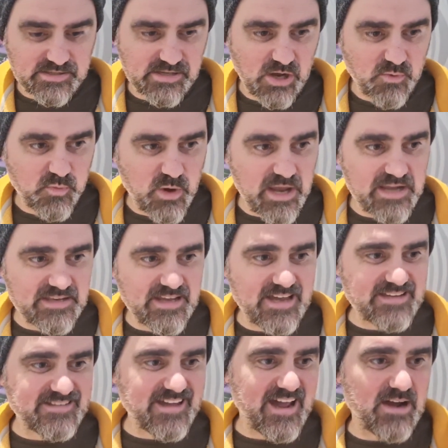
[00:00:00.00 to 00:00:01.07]
So we
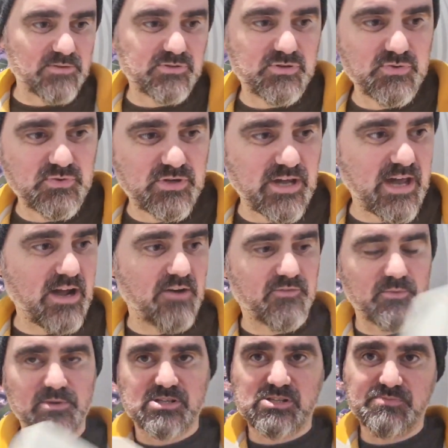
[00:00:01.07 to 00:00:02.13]
need now to get,
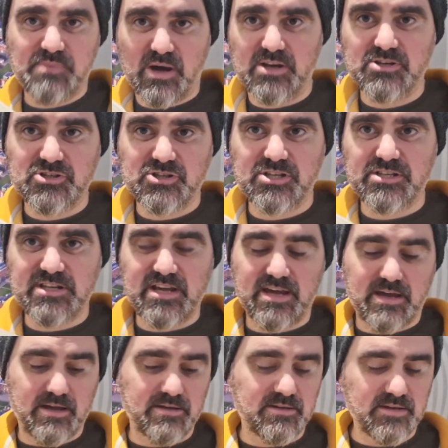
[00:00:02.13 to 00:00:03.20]
I've got my sponge in
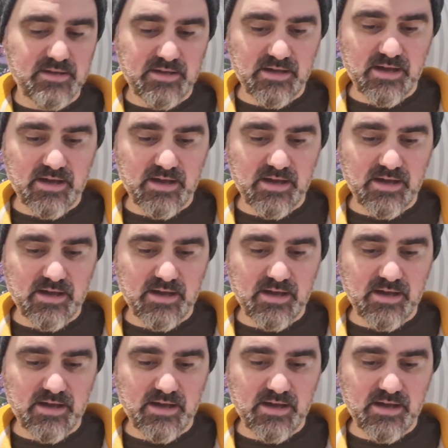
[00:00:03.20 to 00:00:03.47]
there.